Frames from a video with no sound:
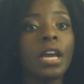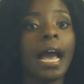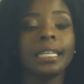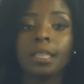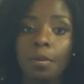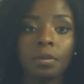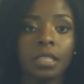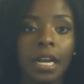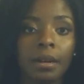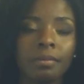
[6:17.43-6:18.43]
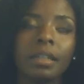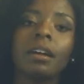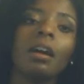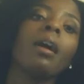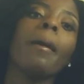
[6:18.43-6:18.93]
I see people's hair and I'm like,
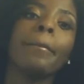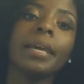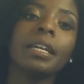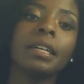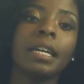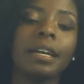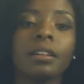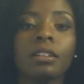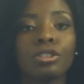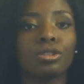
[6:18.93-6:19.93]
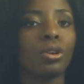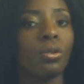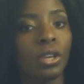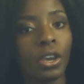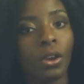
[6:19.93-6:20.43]
oh man, her hair looks
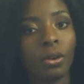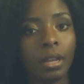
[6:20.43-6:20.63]
so cute.